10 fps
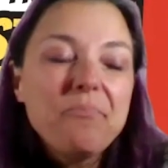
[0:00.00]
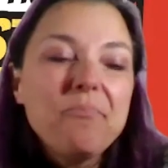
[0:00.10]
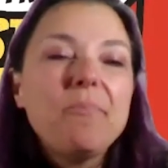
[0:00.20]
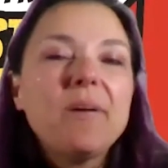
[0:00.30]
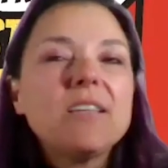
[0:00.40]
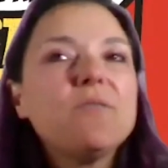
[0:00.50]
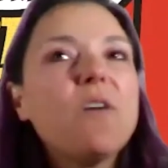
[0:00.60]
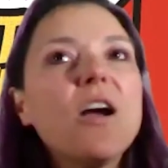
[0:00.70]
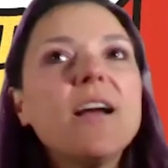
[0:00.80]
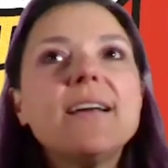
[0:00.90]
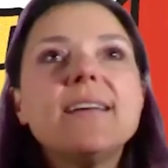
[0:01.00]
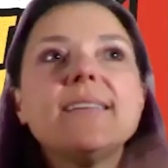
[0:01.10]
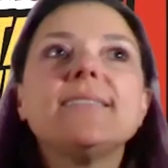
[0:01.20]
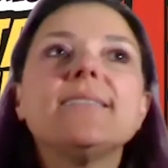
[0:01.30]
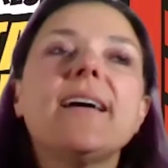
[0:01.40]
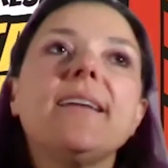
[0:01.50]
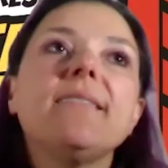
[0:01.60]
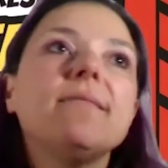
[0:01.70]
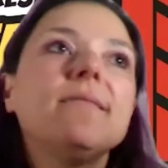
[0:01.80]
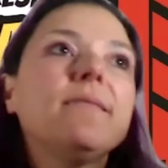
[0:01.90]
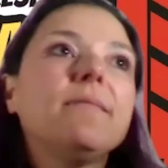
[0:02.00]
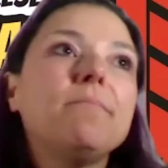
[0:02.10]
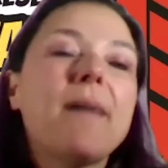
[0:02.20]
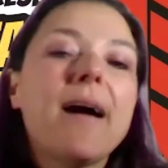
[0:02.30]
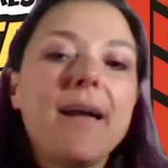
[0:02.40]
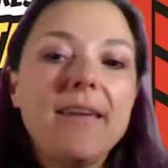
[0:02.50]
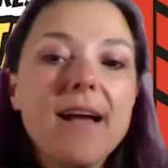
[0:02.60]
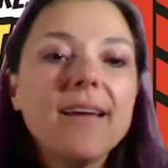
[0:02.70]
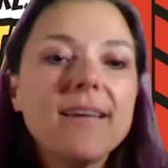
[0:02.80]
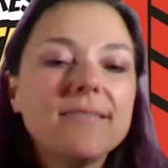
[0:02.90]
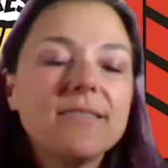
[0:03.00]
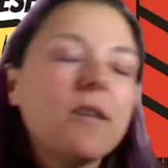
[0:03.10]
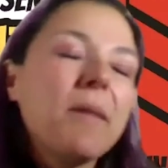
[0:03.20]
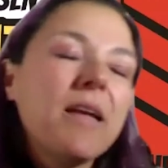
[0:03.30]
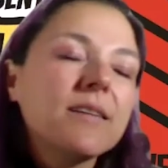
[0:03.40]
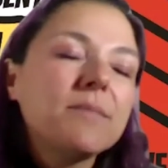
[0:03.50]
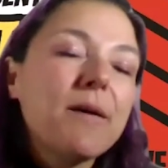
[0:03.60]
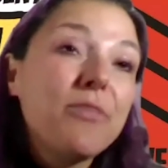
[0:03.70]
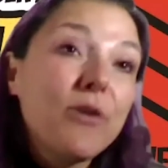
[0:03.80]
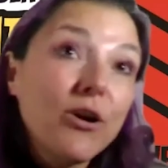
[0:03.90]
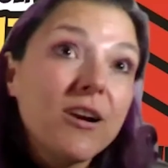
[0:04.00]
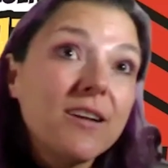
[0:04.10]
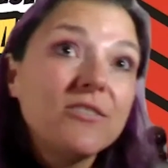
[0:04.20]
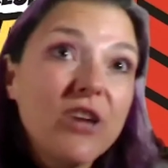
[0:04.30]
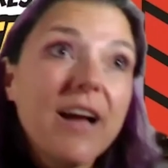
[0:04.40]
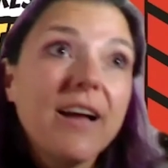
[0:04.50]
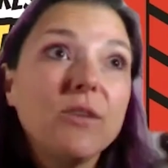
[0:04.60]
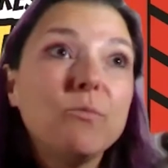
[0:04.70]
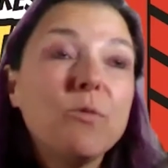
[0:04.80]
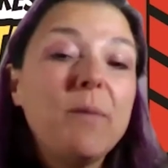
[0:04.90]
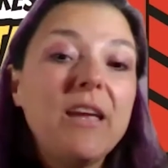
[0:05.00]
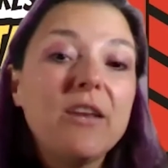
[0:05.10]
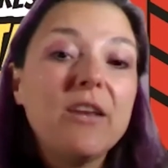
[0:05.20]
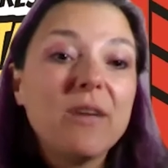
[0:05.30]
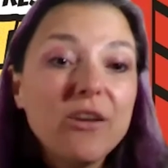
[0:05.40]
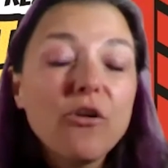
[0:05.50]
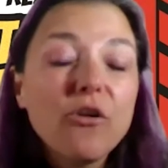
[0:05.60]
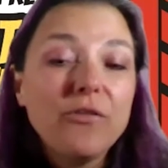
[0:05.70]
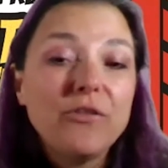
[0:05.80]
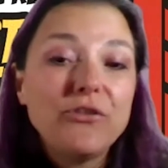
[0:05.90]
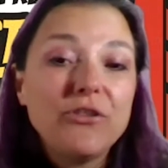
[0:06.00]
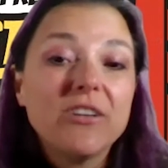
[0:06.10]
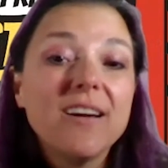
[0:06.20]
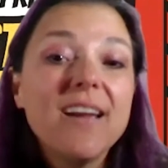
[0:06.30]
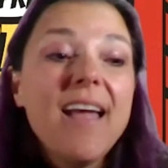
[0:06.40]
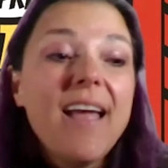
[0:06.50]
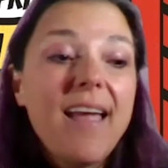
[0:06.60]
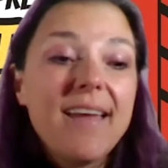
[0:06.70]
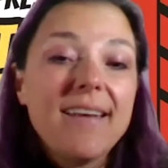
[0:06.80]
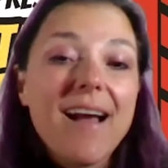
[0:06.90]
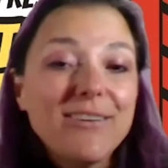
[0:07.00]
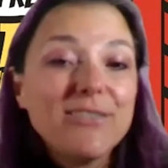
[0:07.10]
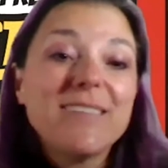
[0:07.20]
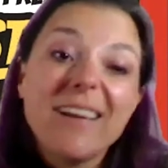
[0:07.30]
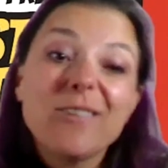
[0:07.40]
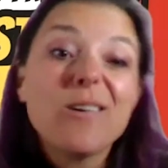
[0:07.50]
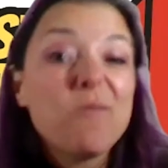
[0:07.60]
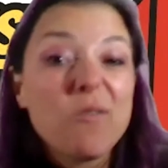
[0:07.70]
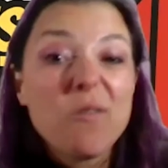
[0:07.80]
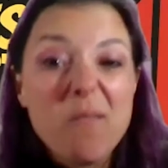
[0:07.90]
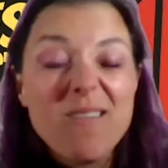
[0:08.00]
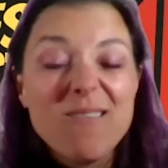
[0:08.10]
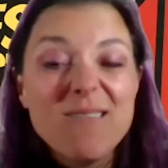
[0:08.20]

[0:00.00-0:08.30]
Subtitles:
But as far as like my youngest, or not my youngest, my third child will be entering kindergarten this year, and I just signed her up for remote.